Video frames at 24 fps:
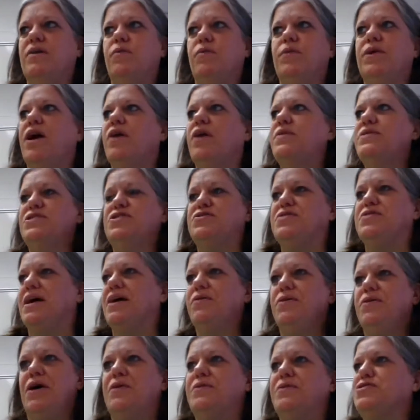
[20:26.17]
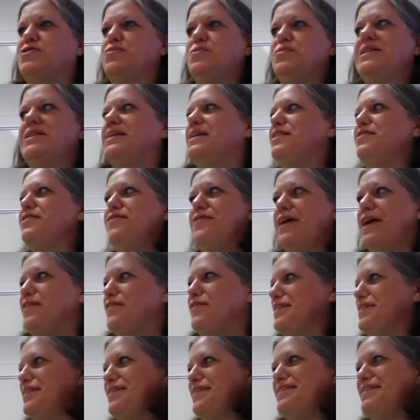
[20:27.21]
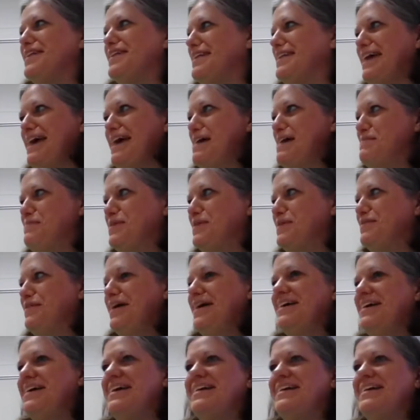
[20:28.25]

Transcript: And we always do that. We always relive every little thing that happened, right?